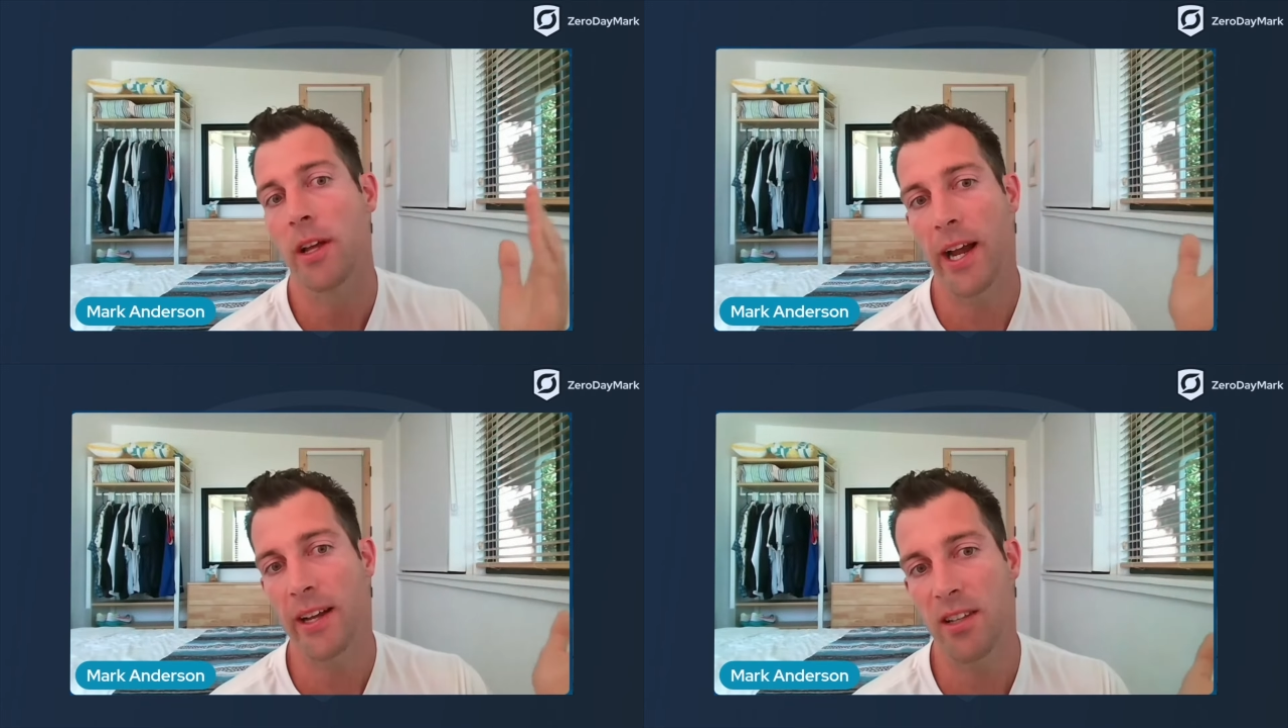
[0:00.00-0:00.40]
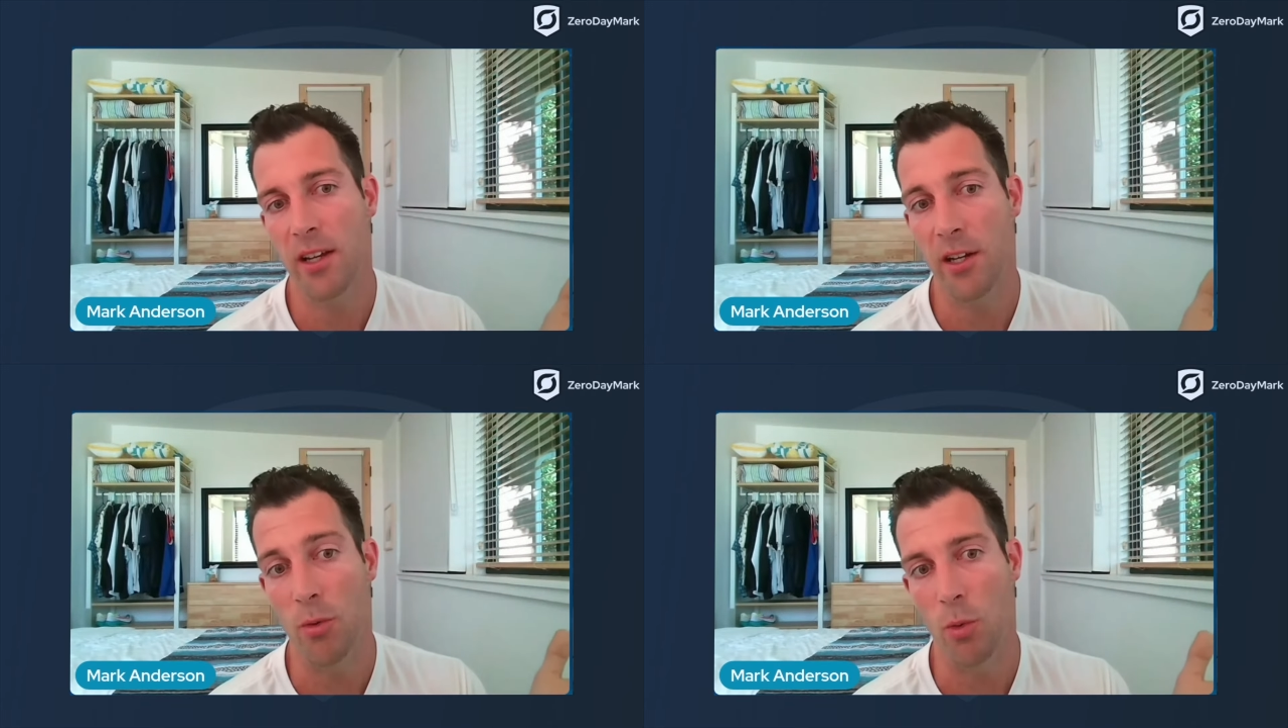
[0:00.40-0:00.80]
Like I
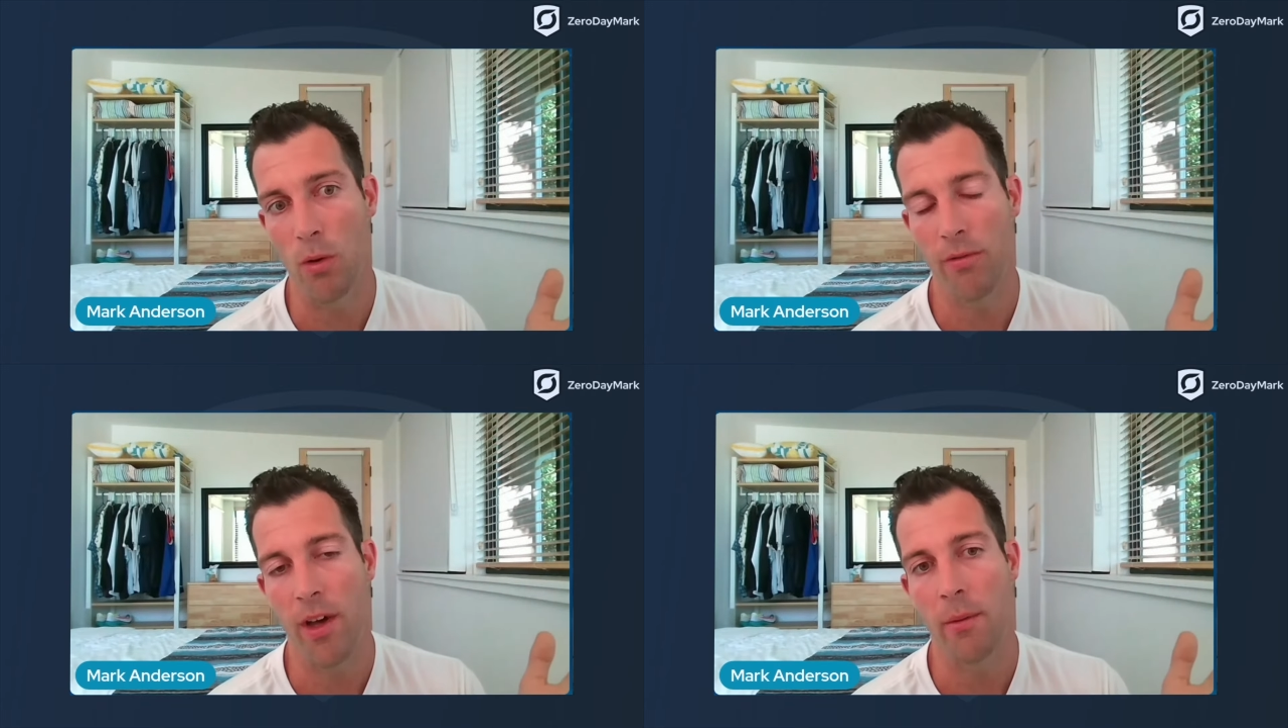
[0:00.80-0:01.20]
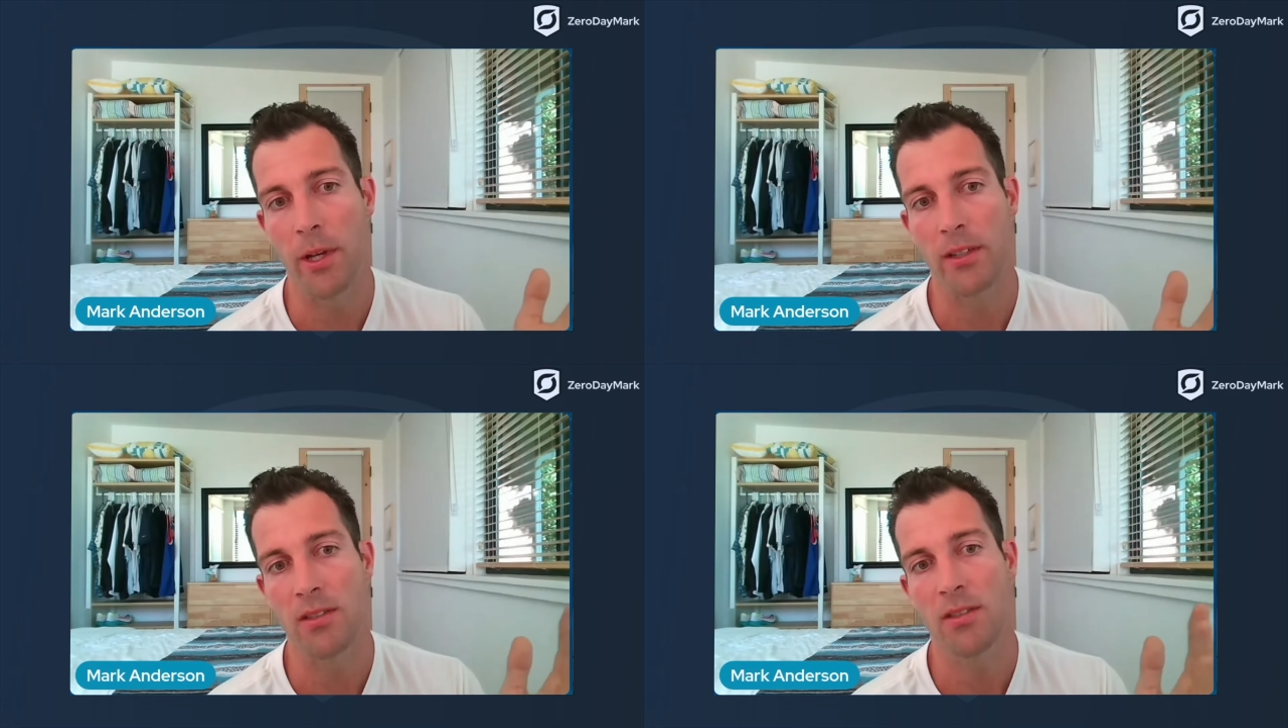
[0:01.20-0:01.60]
say, a good rule of thumb
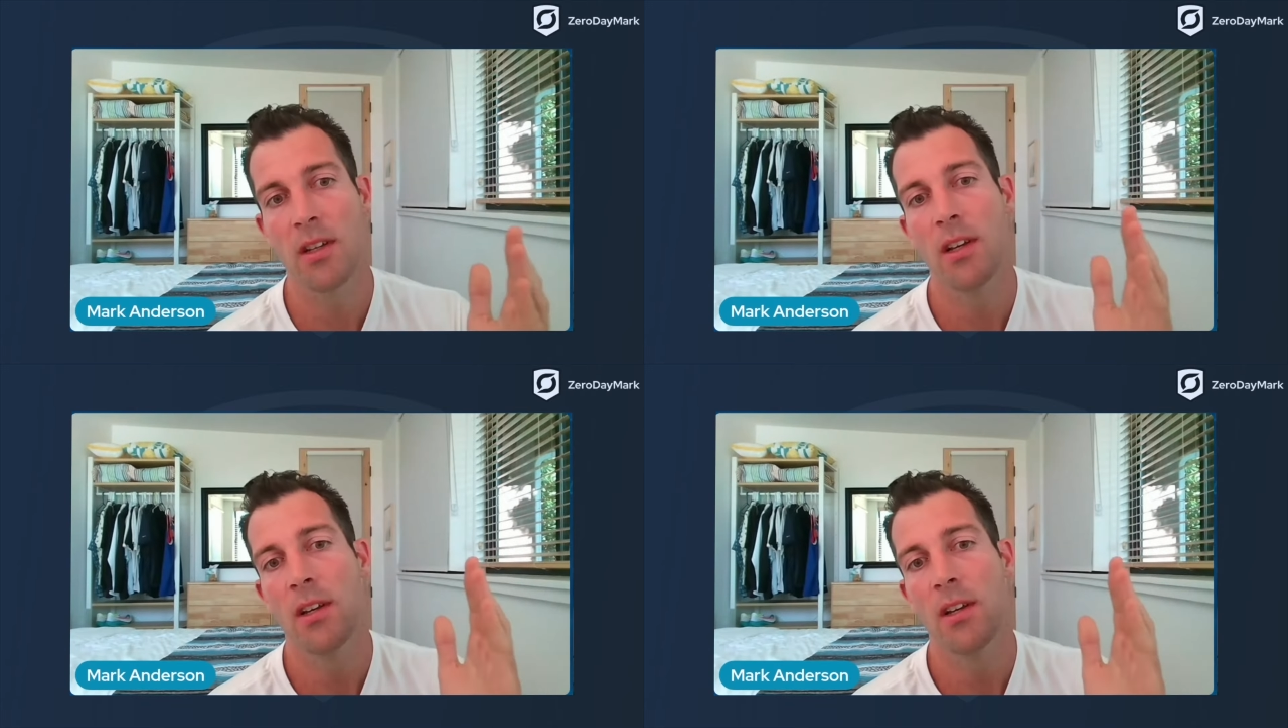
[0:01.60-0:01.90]
is